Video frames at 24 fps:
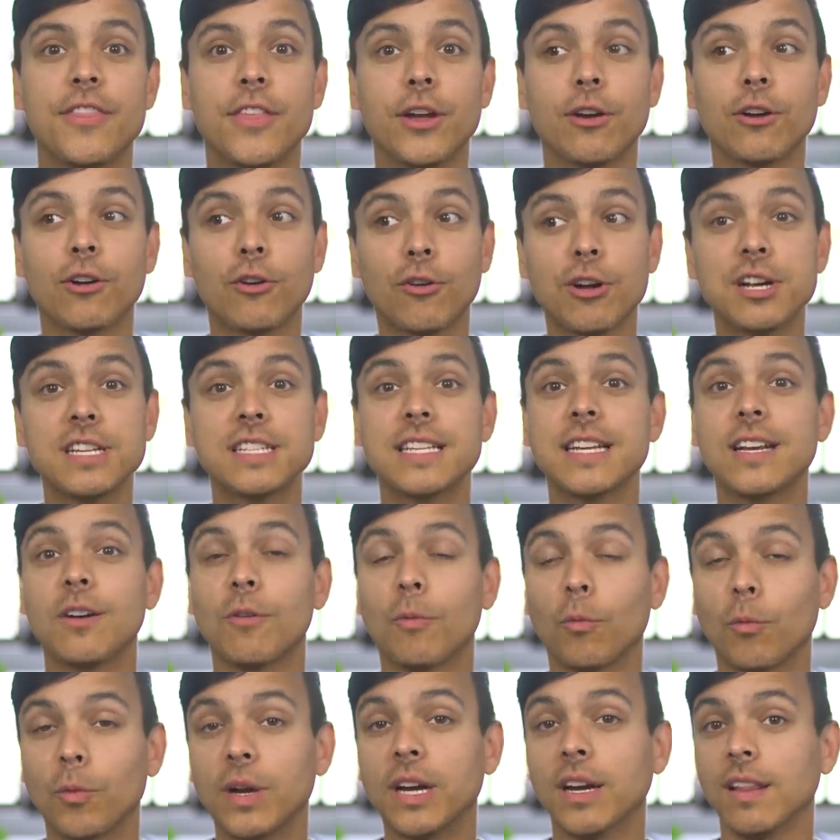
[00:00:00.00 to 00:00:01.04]
They're
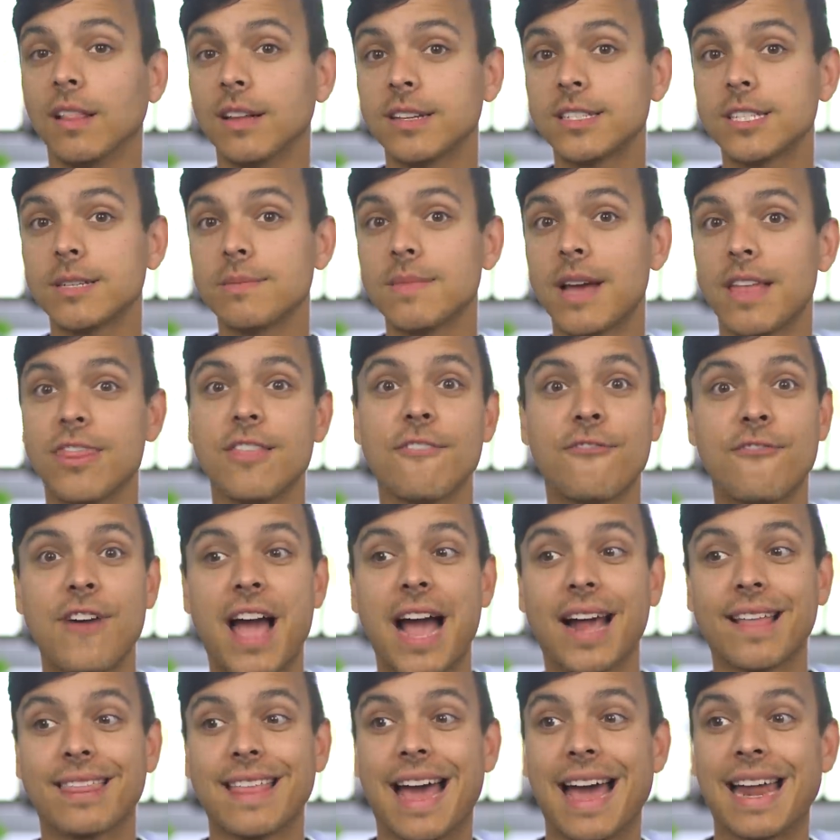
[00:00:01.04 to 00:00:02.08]
increasing realism, and the
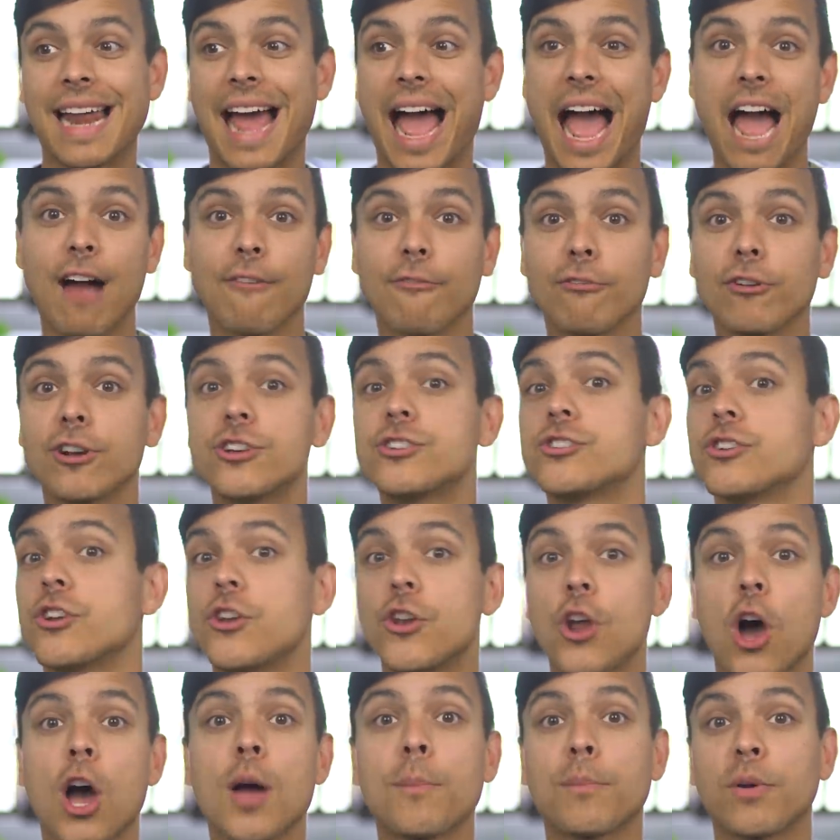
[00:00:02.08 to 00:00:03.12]
fact that average
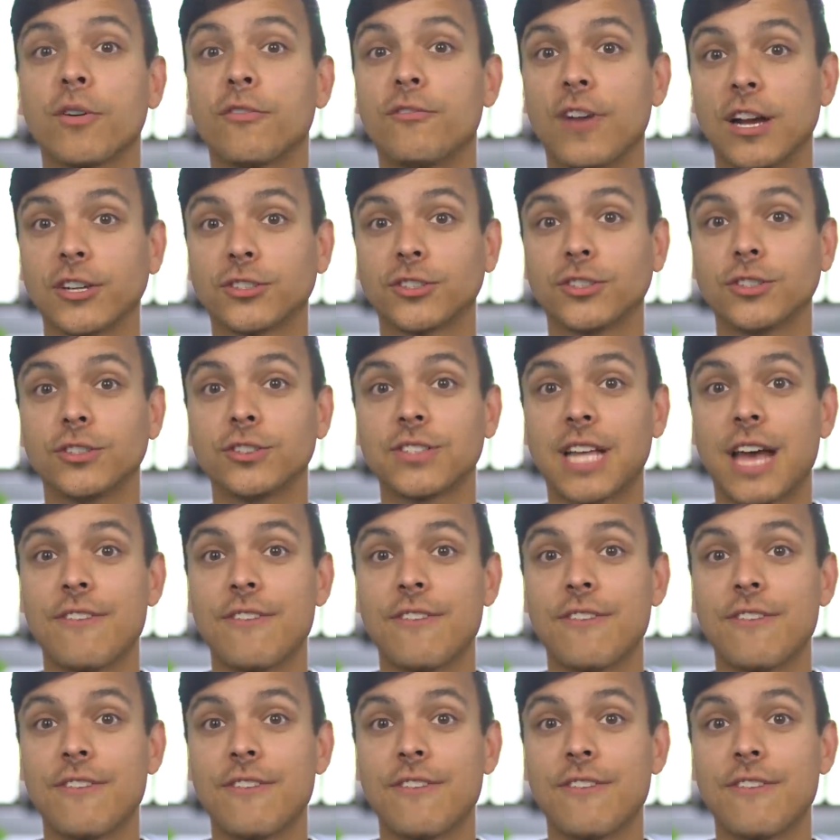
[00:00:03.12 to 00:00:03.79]
non-professionals